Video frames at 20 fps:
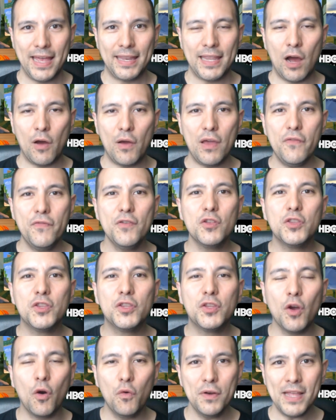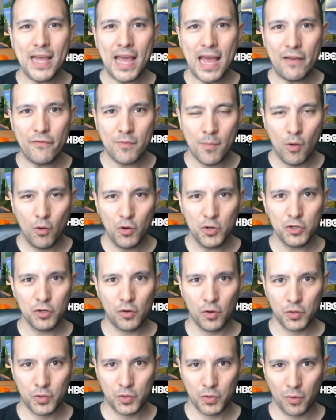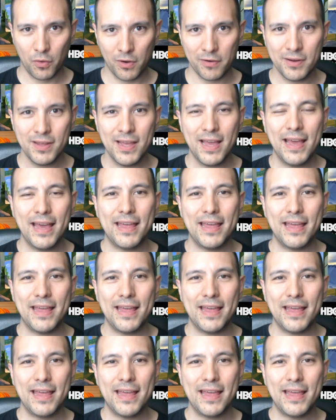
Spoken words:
Now, if you don't have a motion controller,